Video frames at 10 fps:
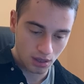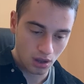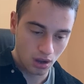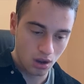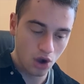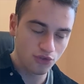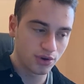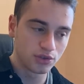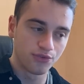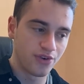contrary
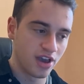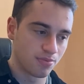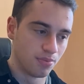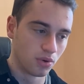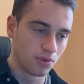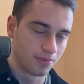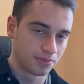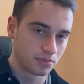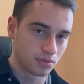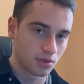to Facebook,
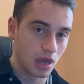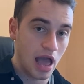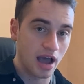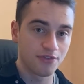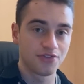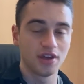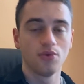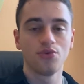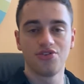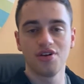I have seen
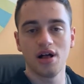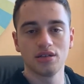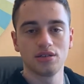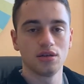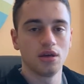results,